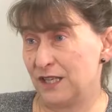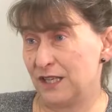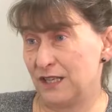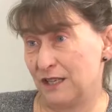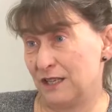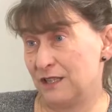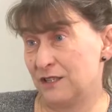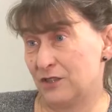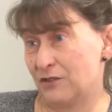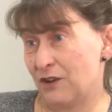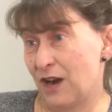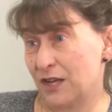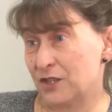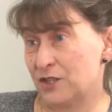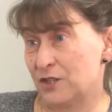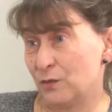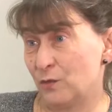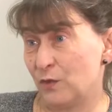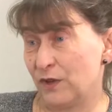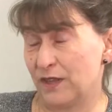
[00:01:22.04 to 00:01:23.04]

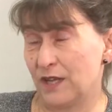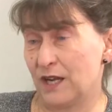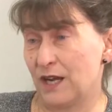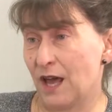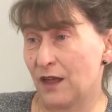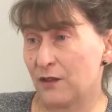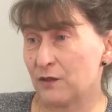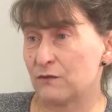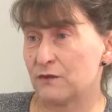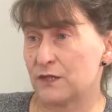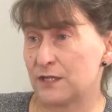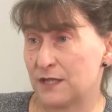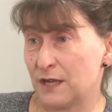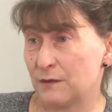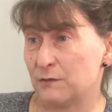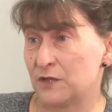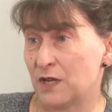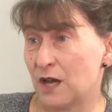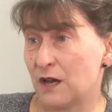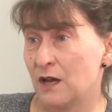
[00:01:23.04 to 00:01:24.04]
interaction with another
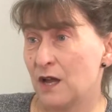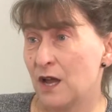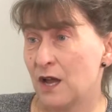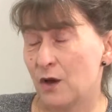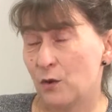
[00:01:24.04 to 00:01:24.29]
receptor,